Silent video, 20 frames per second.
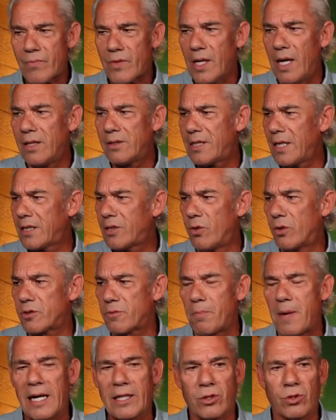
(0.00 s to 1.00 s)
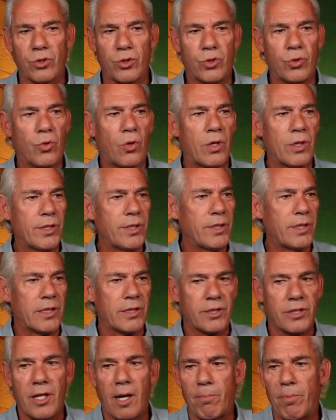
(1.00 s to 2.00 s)
I think it was Michael Jordan
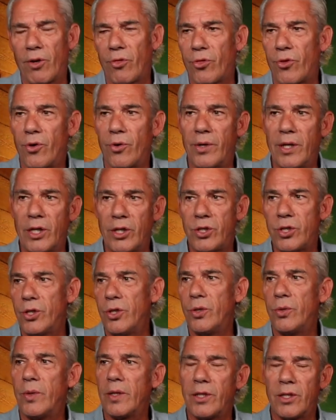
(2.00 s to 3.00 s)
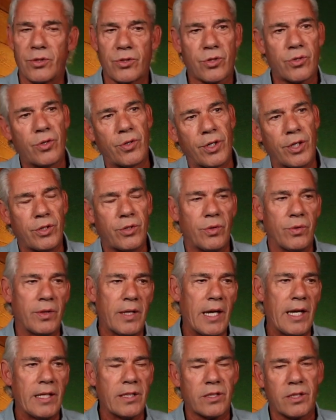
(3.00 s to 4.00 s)
is number 32, and there's 32
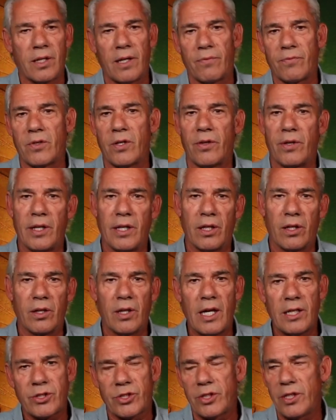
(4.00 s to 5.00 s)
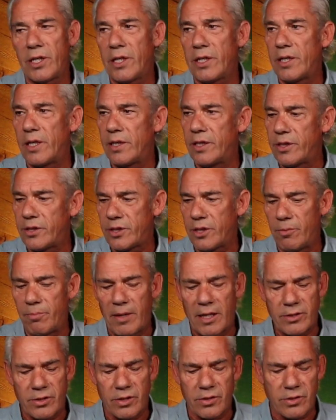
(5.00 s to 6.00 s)
days left to the election, and as she
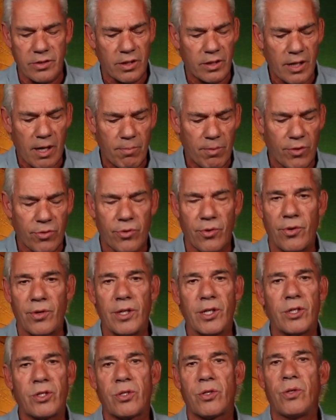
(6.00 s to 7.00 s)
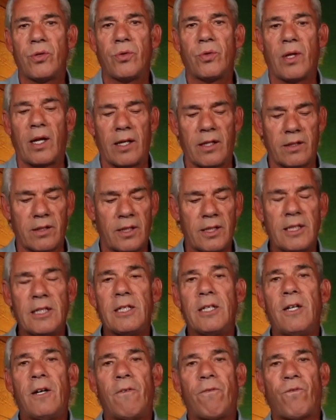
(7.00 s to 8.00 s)
mentions the number 32 like
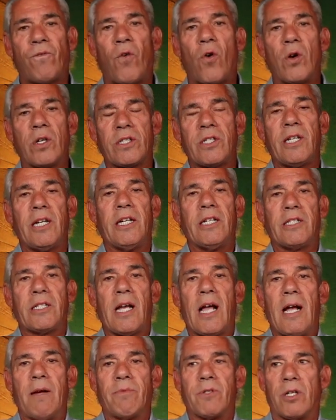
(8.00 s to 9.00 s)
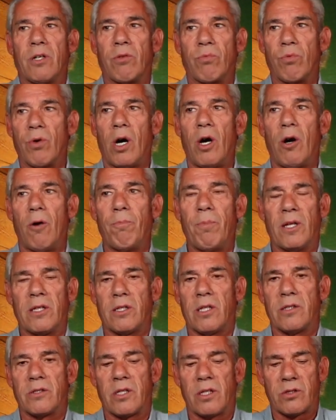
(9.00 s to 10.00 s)
14 times in a row, but
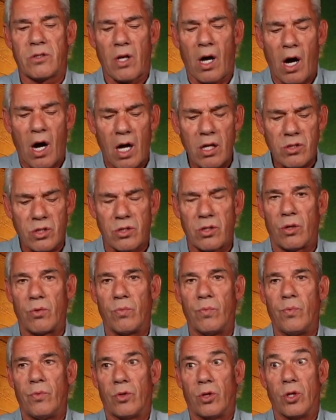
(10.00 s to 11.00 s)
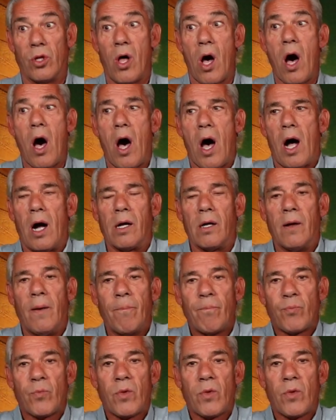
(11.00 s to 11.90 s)
there's this also long,